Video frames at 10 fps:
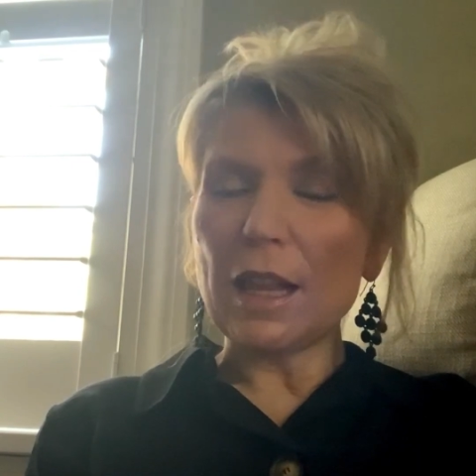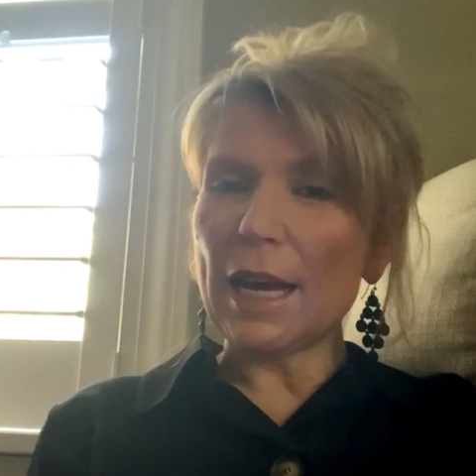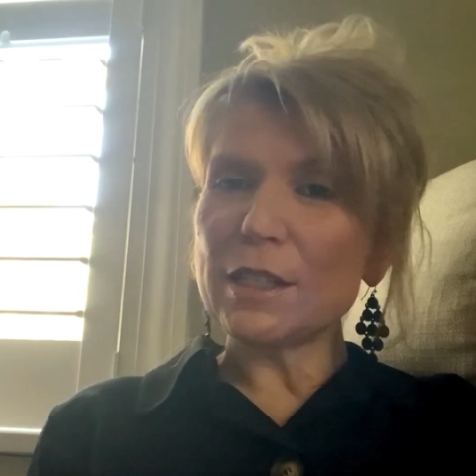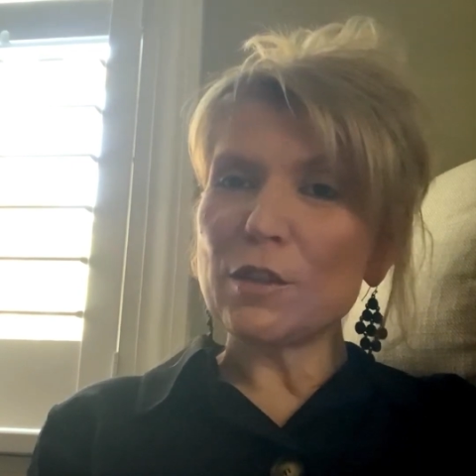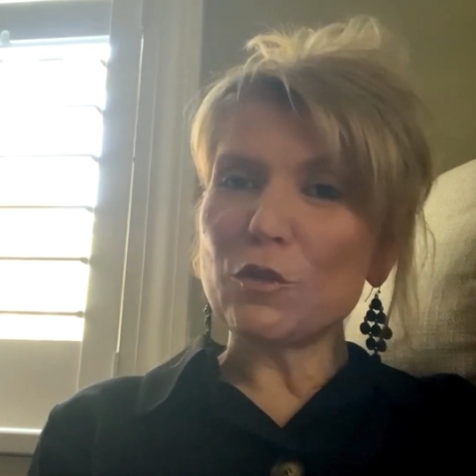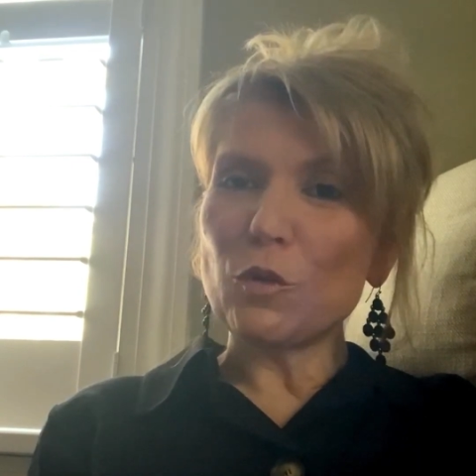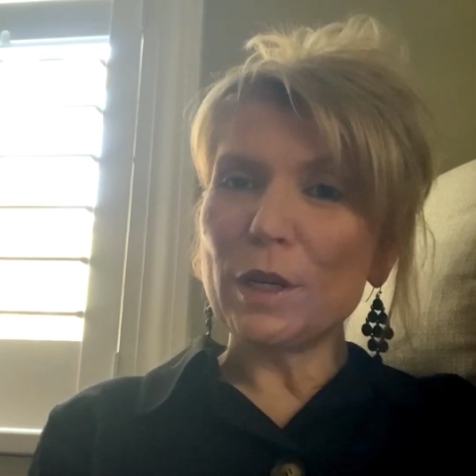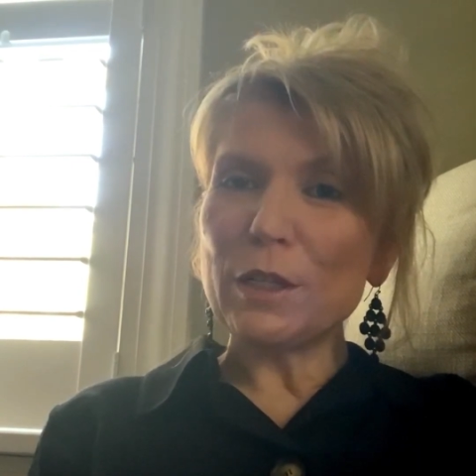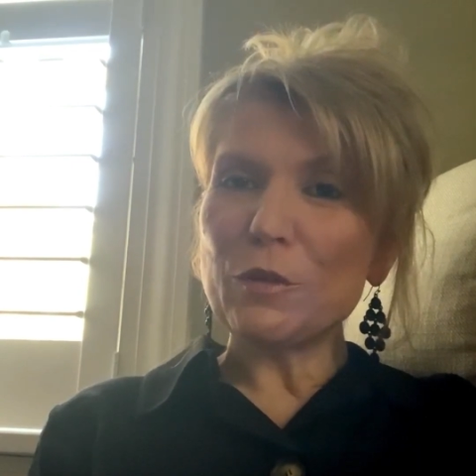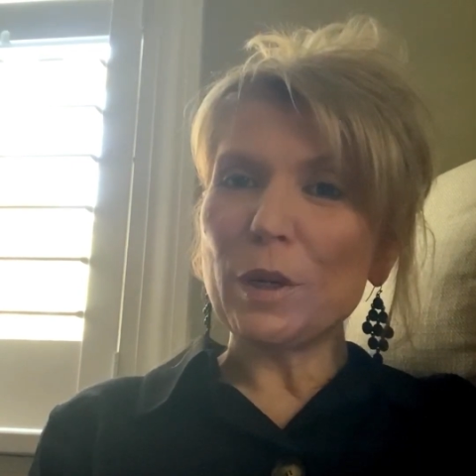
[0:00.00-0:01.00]
class of
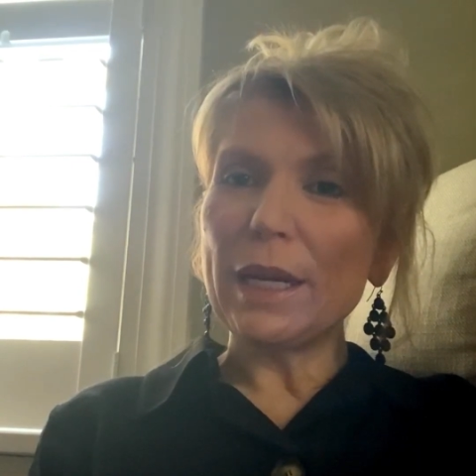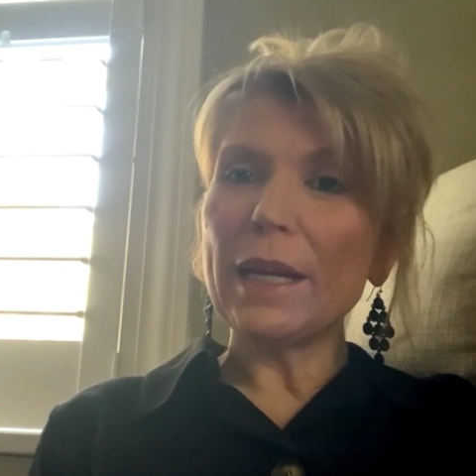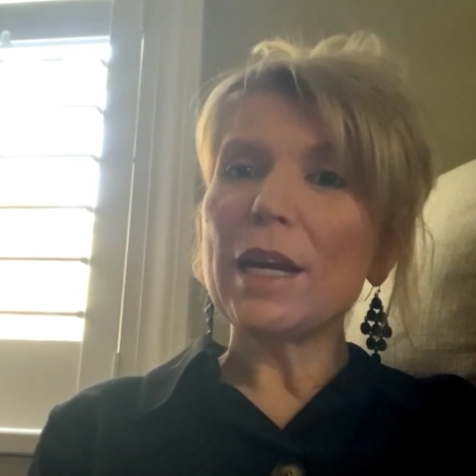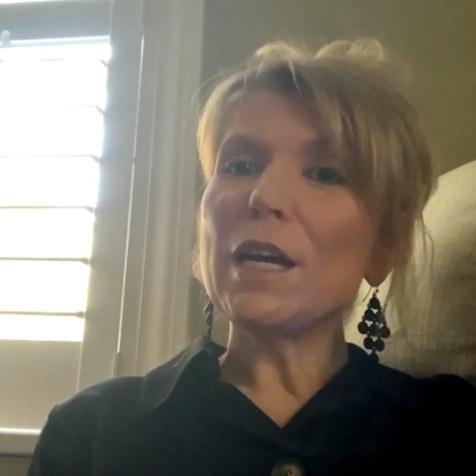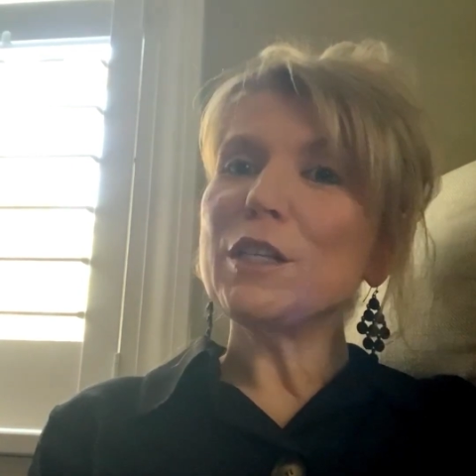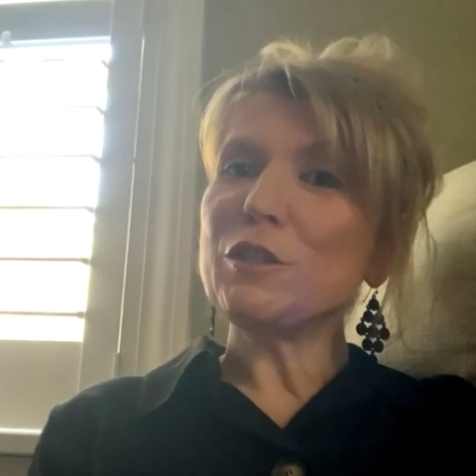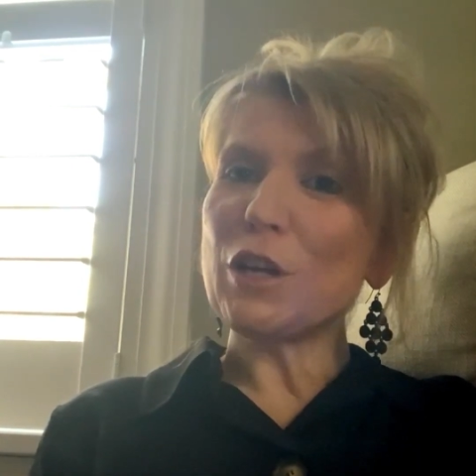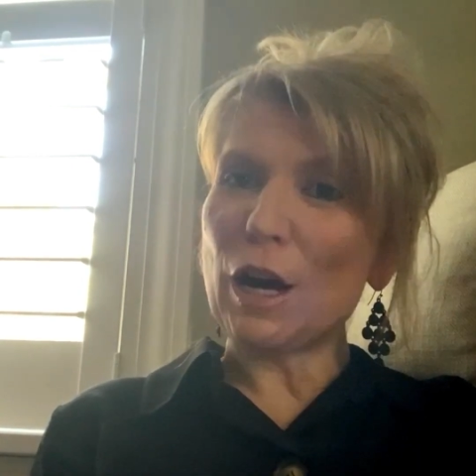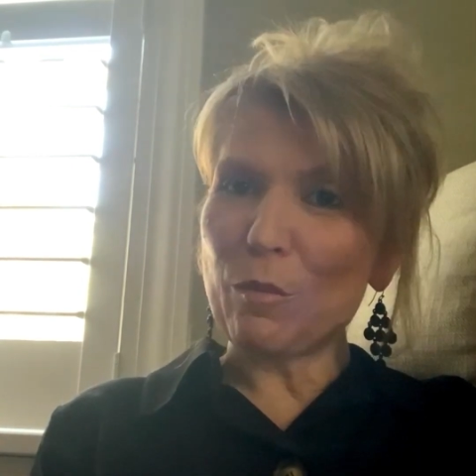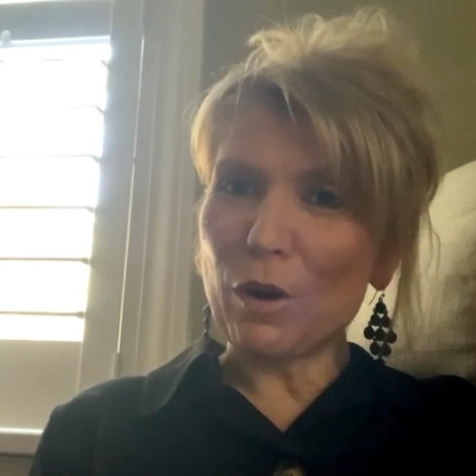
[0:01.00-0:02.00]
2020.
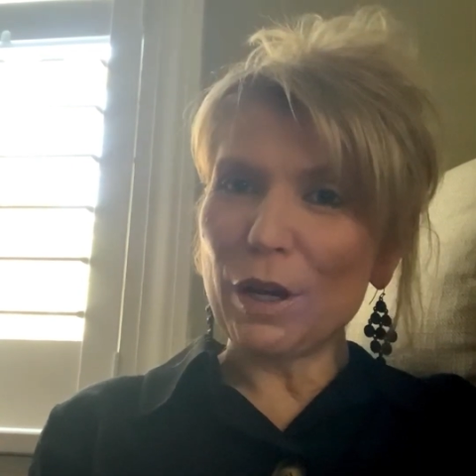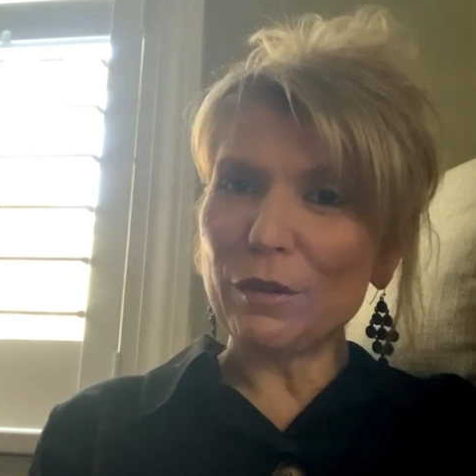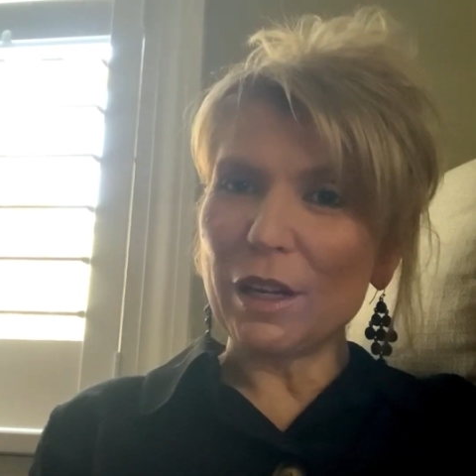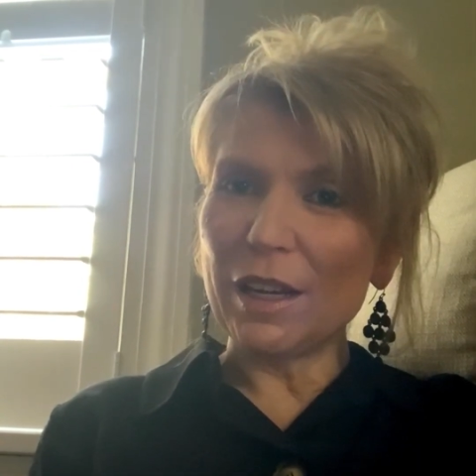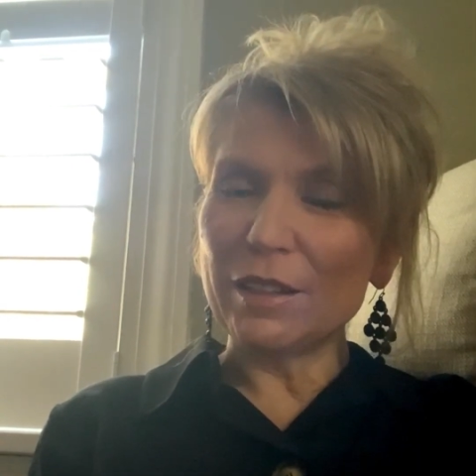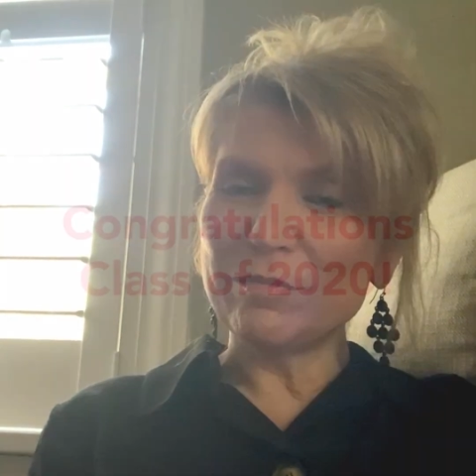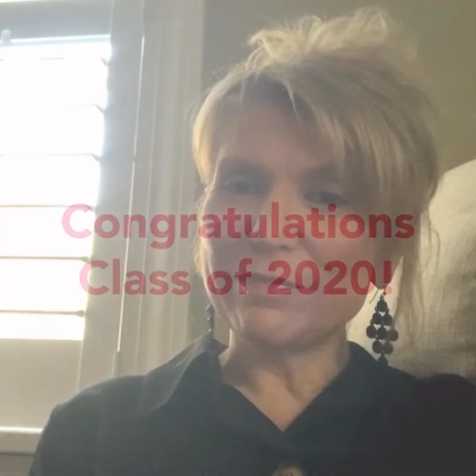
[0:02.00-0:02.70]
Job well done.